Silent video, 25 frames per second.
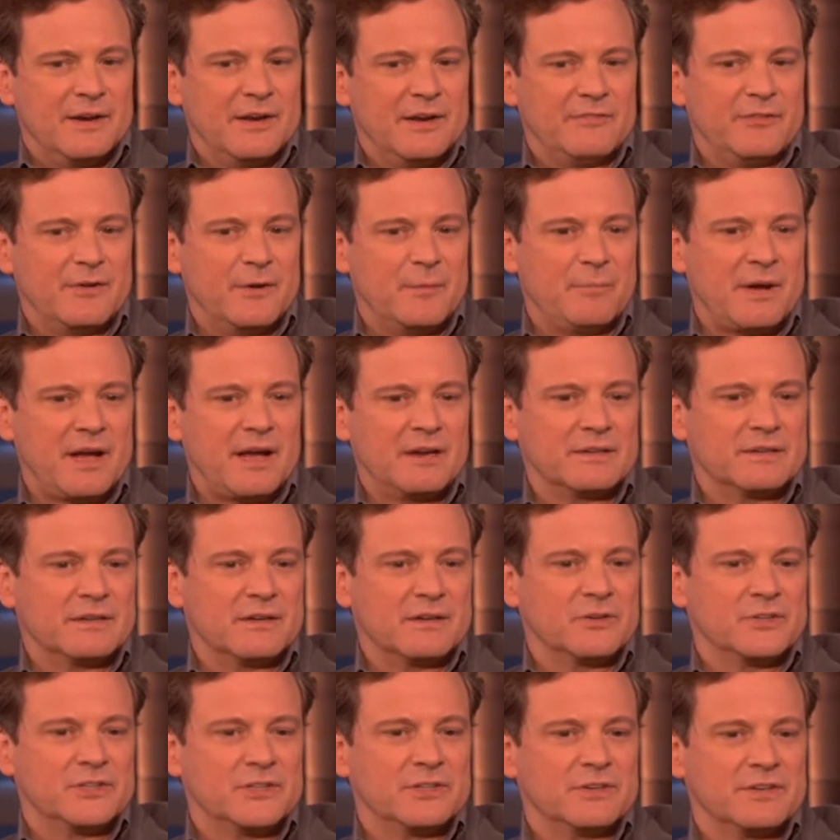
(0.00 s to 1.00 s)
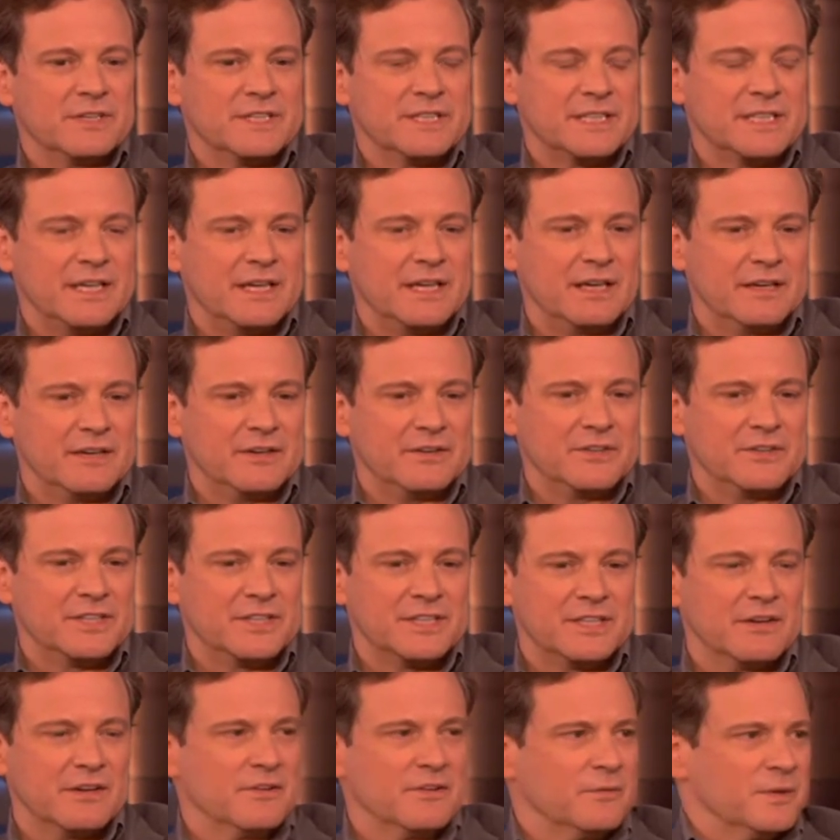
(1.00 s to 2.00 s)
And if you're about to go and shoot a scene, you
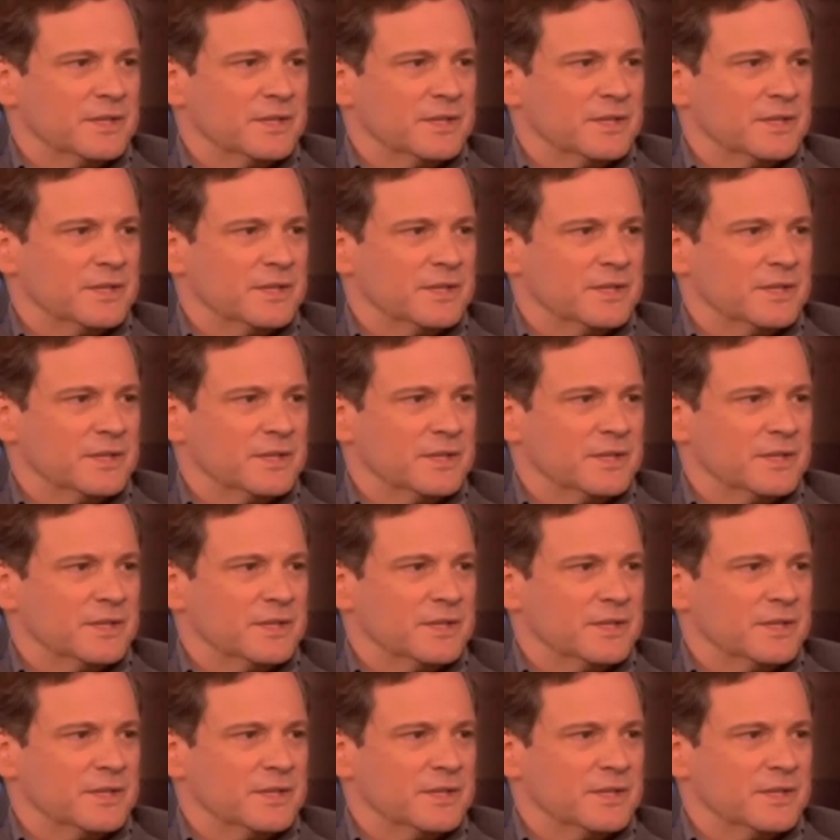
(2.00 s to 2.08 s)
just